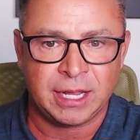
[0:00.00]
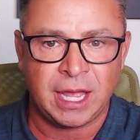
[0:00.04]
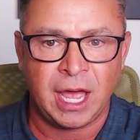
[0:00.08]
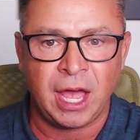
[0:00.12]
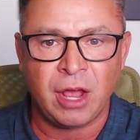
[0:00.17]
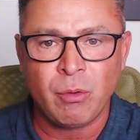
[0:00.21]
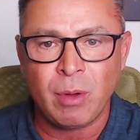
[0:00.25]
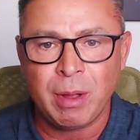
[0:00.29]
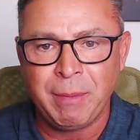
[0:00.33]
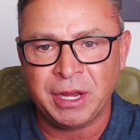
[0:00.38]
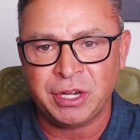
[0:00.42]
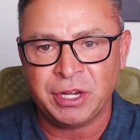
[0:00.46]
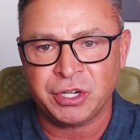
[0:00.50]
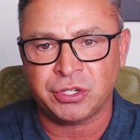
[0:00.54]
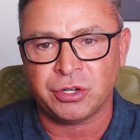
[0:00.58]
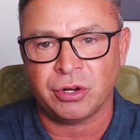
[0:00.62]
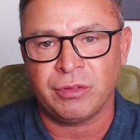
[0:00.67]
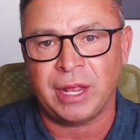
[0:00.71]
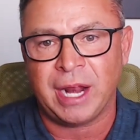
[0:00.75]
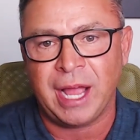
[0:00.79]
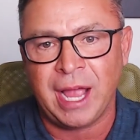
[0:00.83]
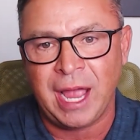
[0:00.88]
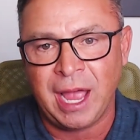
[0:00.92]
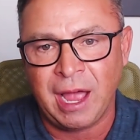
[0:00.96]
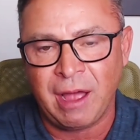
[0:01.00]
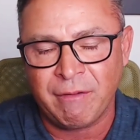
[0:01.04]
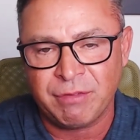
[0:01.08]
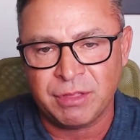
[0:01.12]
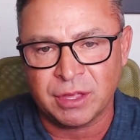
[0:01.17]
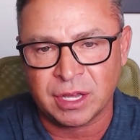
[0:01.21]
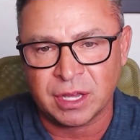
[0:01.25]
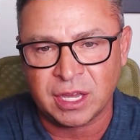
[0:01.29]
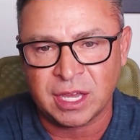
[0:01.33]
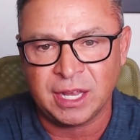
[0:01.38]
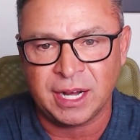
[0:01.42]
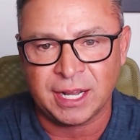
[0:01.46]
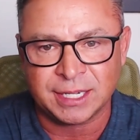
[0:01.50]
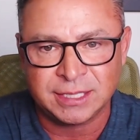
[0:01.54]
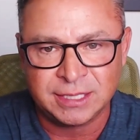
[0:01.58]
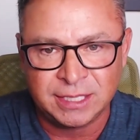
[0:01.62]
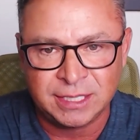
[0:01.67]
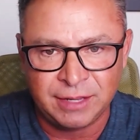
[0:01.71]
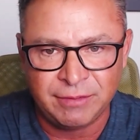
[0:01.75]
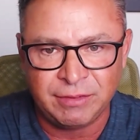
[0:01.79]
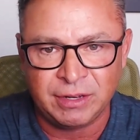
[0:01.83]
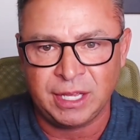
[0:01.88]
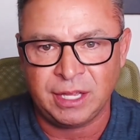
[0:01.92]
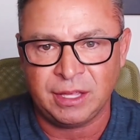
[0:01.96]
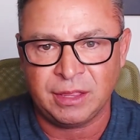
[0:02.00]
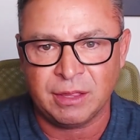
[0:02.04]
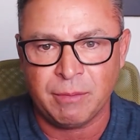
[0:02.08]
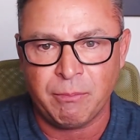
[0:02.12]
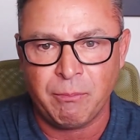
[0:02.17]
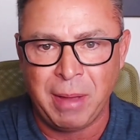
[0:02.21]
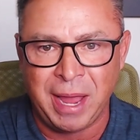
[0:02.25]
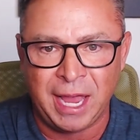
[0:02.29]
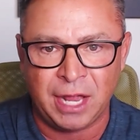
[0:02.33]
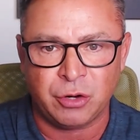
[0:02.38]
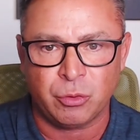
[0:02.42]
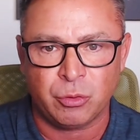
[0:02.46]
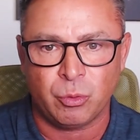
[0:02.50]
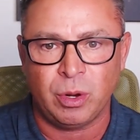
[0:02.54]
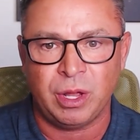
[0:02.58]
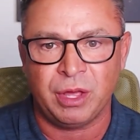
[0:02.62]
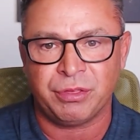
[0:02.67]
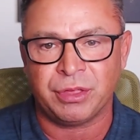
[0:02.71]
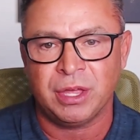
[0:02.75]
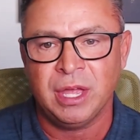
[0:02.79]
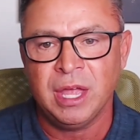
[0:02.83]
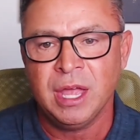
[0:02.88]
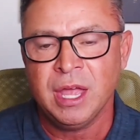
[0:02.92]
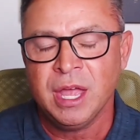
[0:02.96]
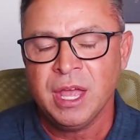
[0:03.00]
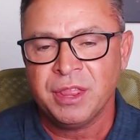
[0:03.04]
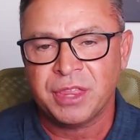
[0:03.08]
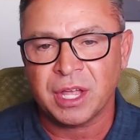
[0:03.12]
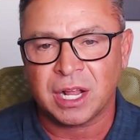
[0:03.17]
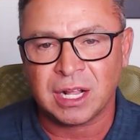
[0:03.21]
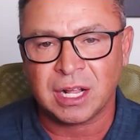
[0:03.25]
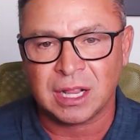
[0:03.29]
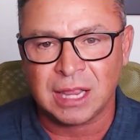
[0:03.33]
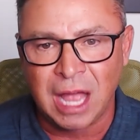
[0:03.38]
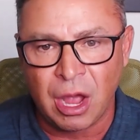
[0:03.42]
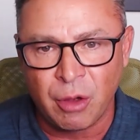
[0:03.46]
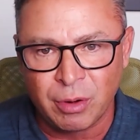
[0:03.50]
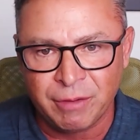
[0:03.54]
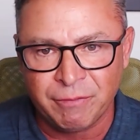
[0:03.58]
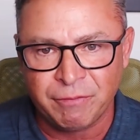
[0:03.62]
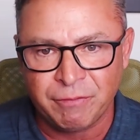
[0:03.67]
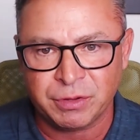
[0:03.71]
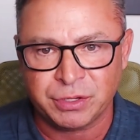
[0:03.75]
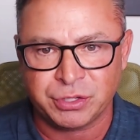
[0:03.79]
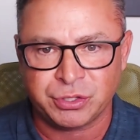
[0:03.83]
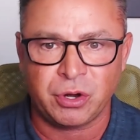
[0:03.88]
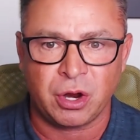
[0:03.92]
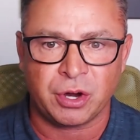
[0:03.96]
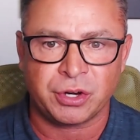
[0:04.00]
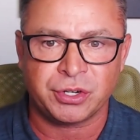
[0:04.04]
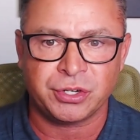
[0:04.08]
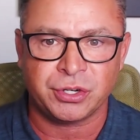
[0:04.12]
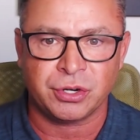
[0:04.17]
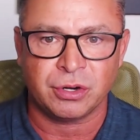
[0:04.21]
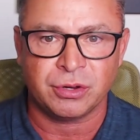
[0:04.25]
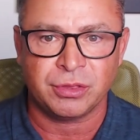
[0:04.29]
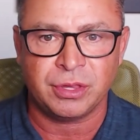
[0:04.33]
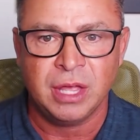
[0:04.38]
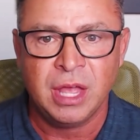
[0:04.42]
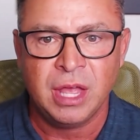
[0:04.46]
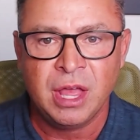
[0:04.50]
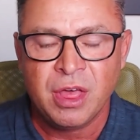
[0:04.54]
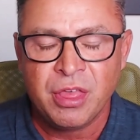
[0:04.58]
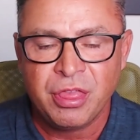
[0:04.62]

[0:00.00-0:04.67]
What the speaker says: How do I make sure that I have the connectivity, the bandwidth, the cloud infrastructure?